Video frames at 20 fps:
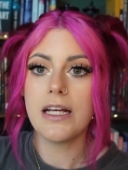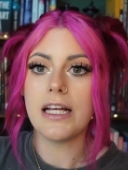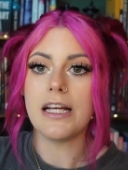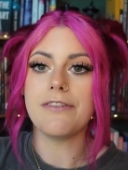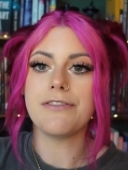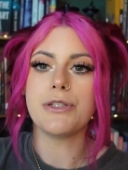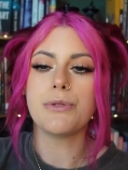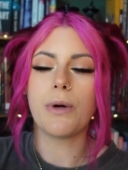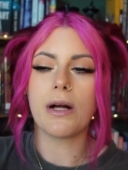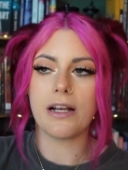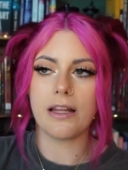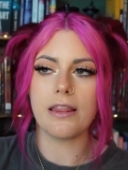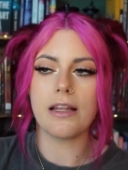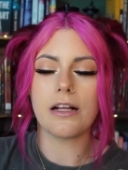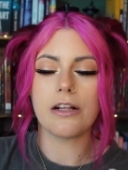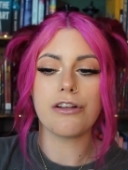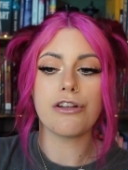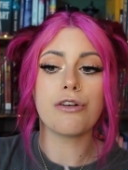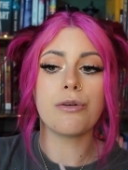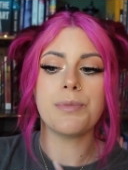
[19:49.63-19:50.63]
If you want to
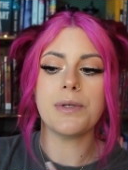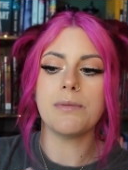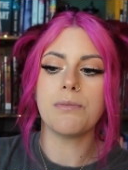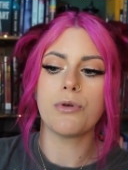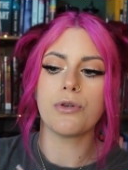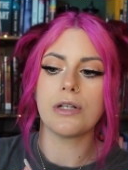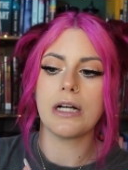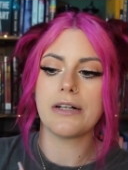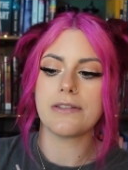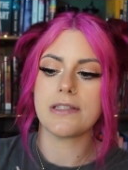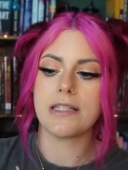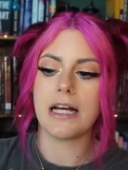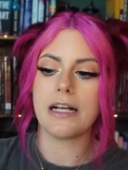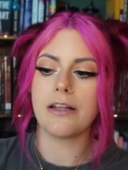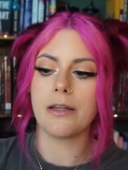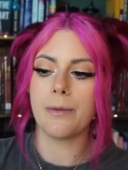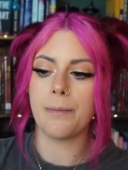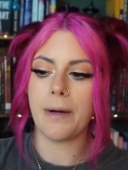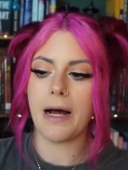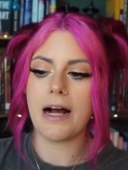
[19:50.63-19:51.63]
think a little bit more outside
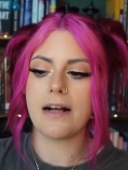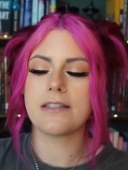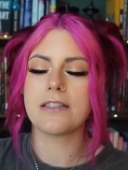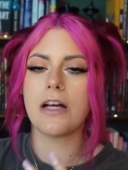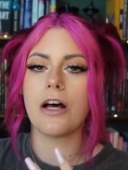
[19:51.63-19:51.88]
of the box,